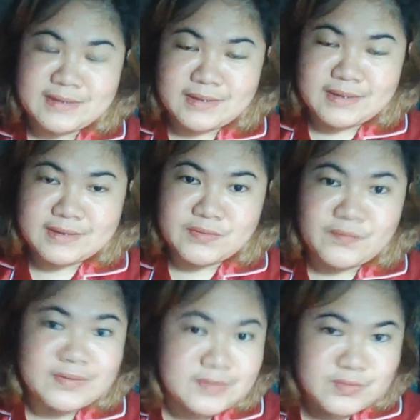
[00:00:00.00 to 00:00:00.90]
as a
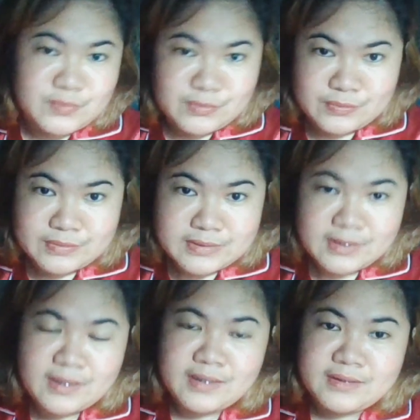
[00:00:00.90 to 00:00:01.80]
registered nurse
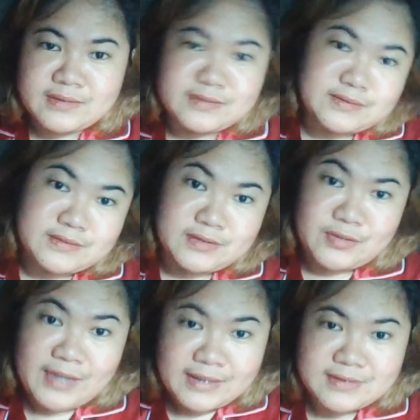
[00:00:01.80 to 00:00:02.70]
in the
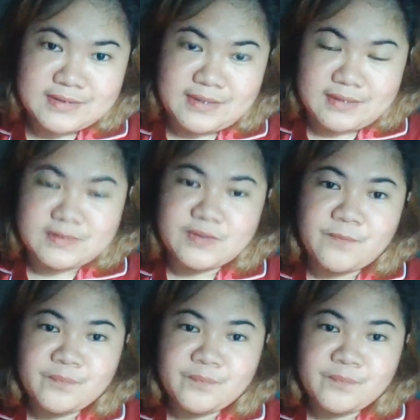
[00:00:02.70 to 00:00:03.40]
United States.